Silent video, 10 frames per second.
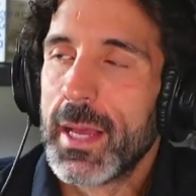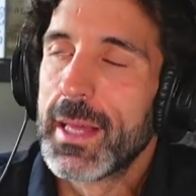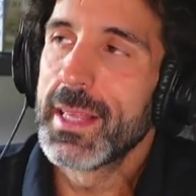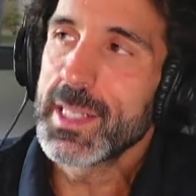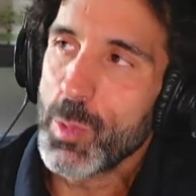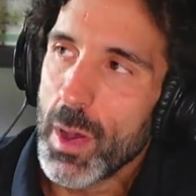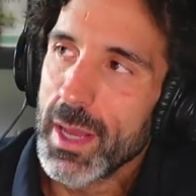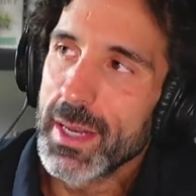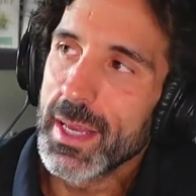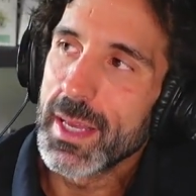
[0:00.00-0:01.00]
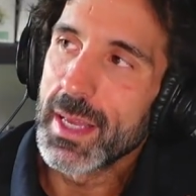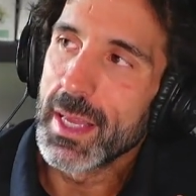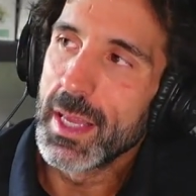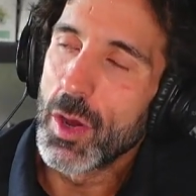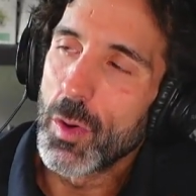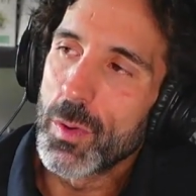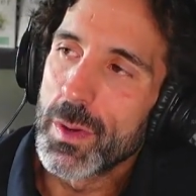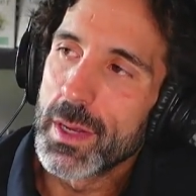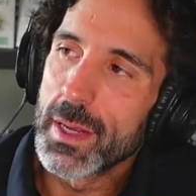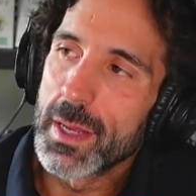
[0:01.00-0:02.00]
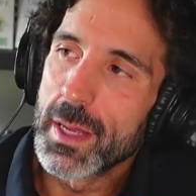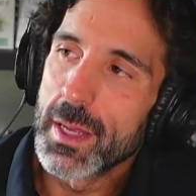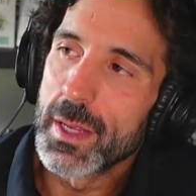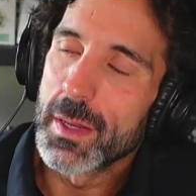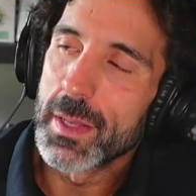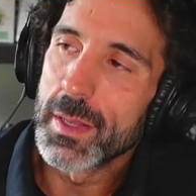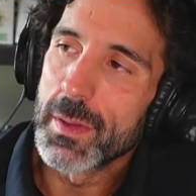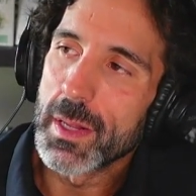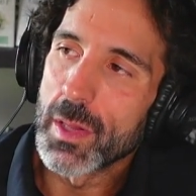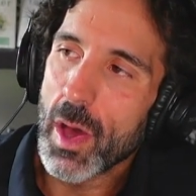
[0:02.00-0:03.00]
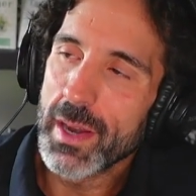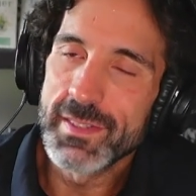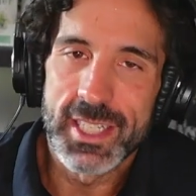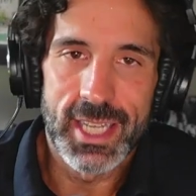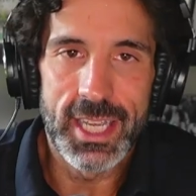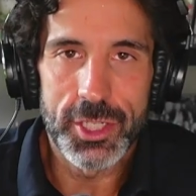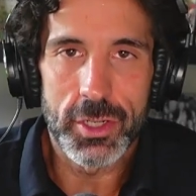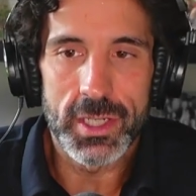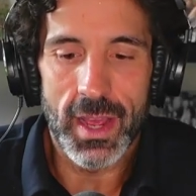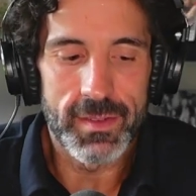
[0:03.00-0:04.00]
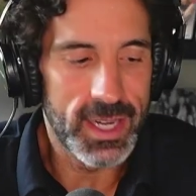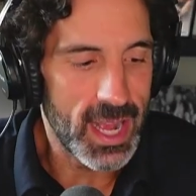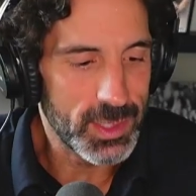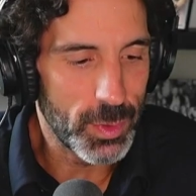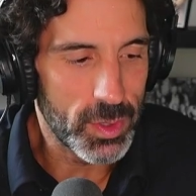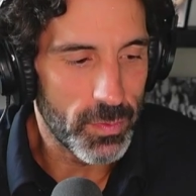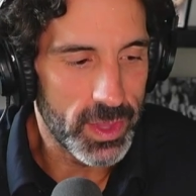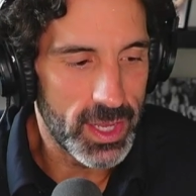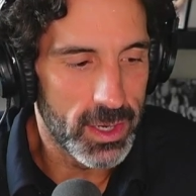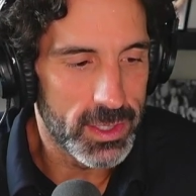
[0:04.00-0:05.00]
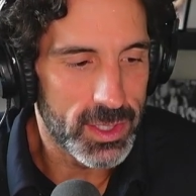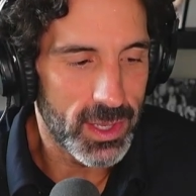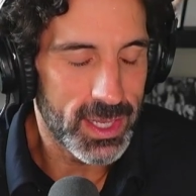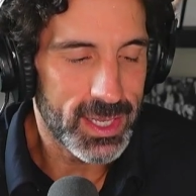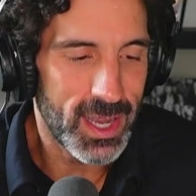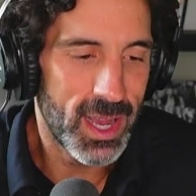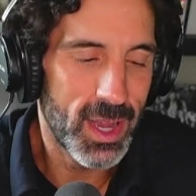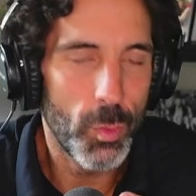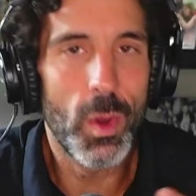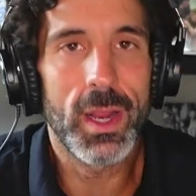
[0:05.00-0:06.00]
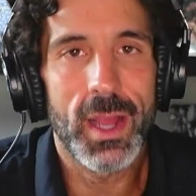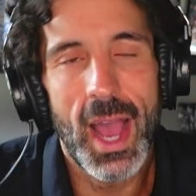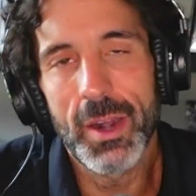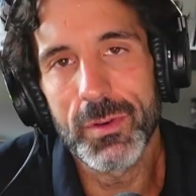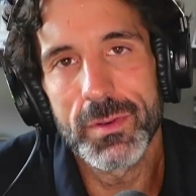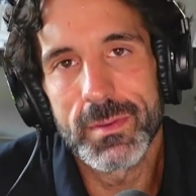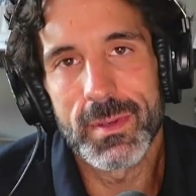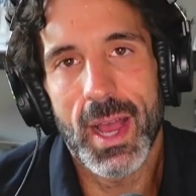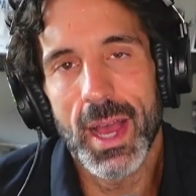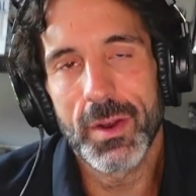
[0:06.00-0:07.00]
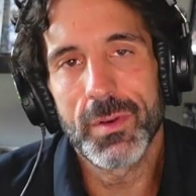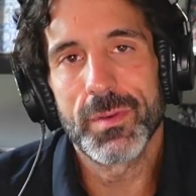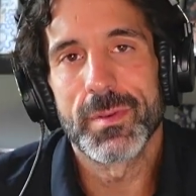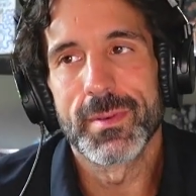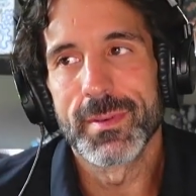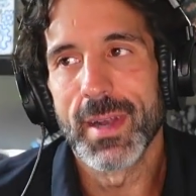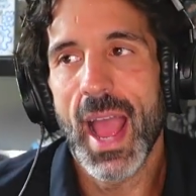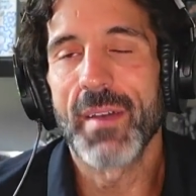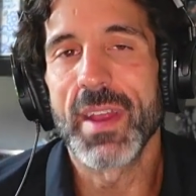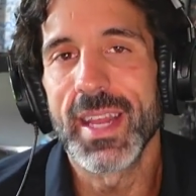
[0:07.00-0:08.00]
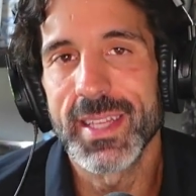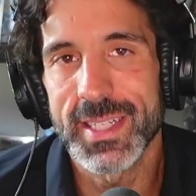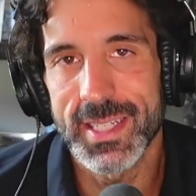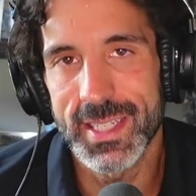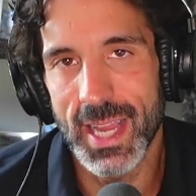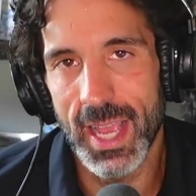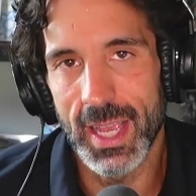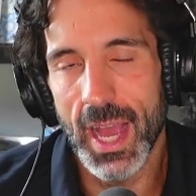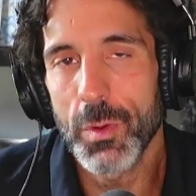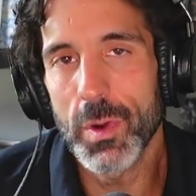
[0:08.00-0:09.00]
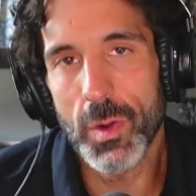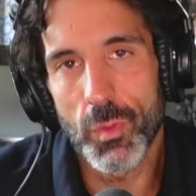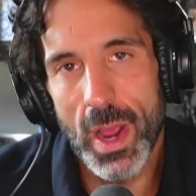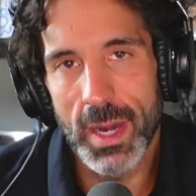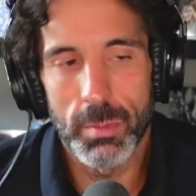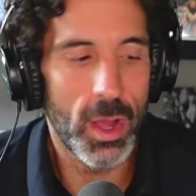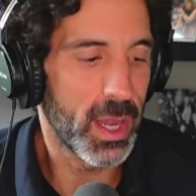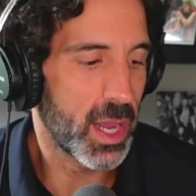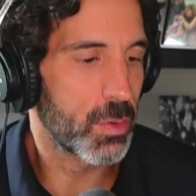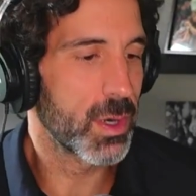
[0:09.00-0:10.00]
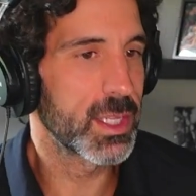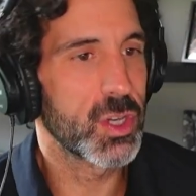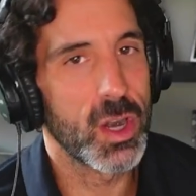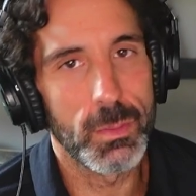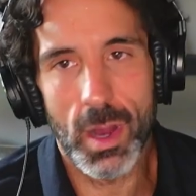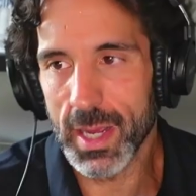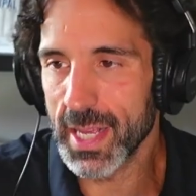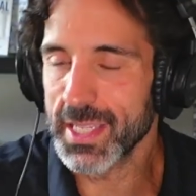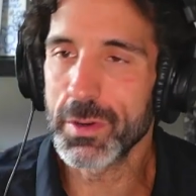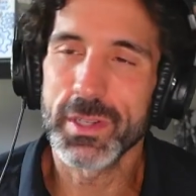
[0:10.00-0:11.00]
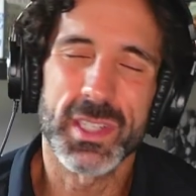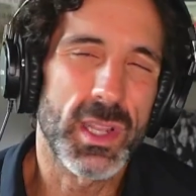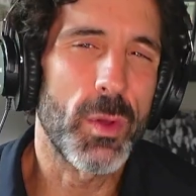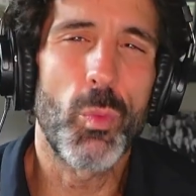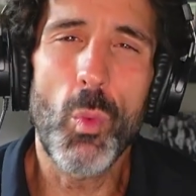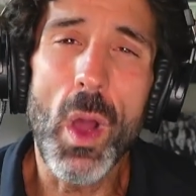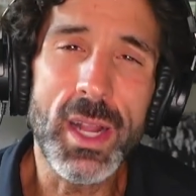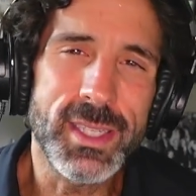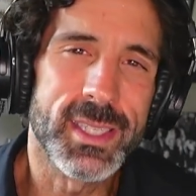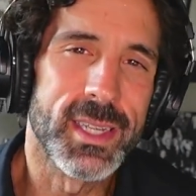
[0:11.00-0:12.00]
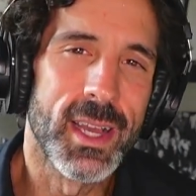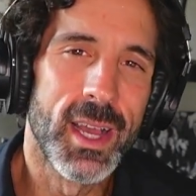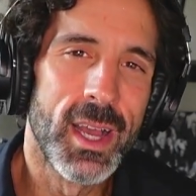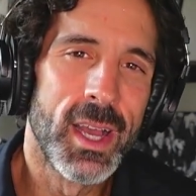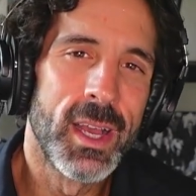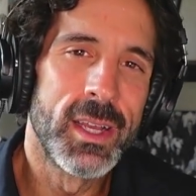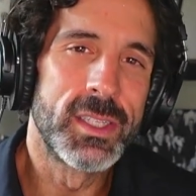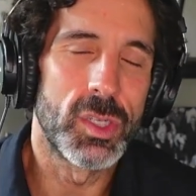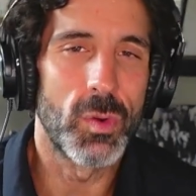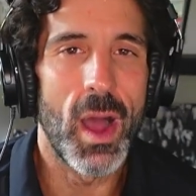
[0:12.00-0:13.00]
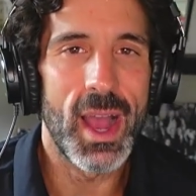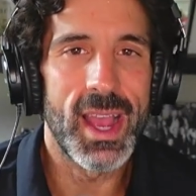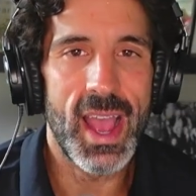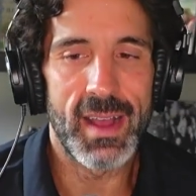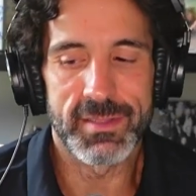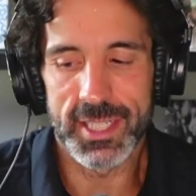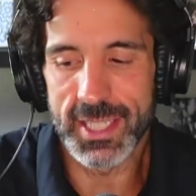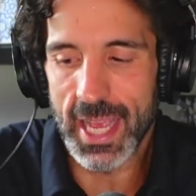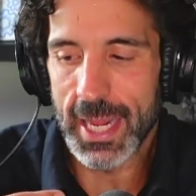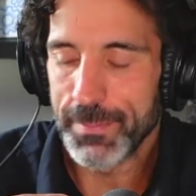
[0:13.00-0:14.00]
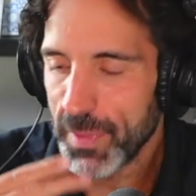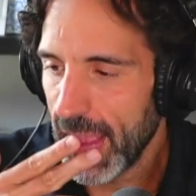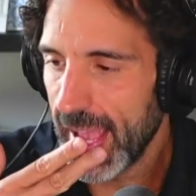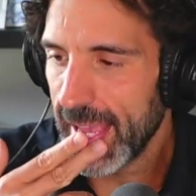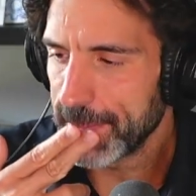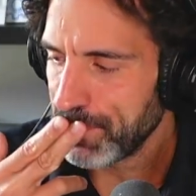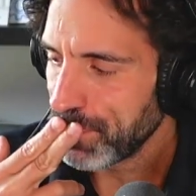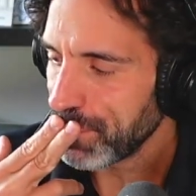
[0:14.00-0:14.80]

This one, a lot of teachers I've connected with over the years, they're like, what? I don't have anything to say. I don't want to write a blog. I don't want to start a podcast. I don't want to do this. Like, what do I have to say? And